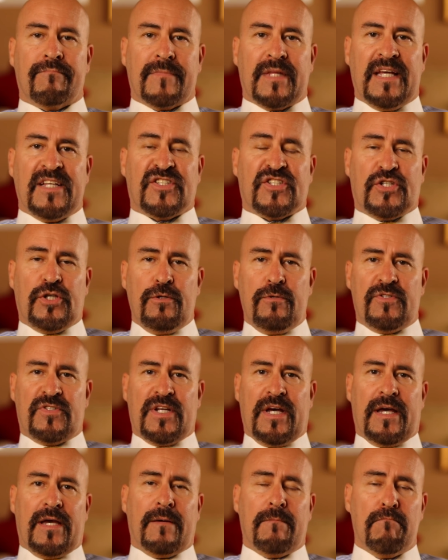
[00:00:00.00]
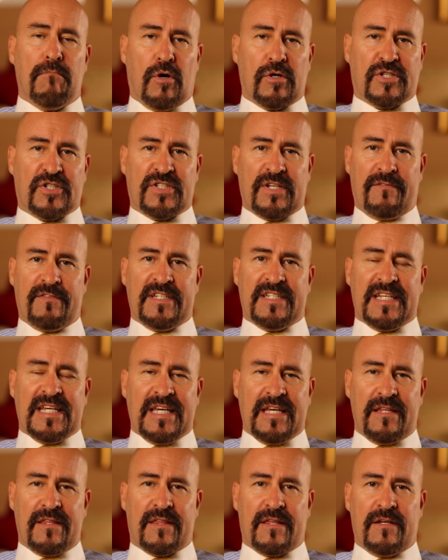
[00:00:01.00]
It's Tuesday, March
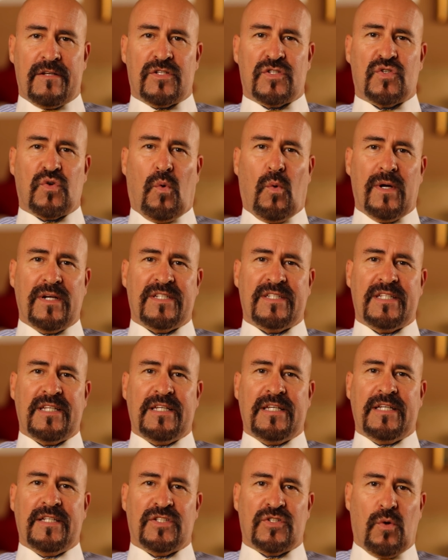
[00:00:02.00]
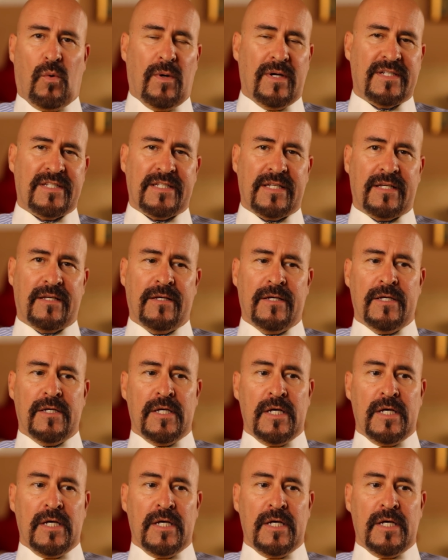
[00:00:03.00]
17th, 2020.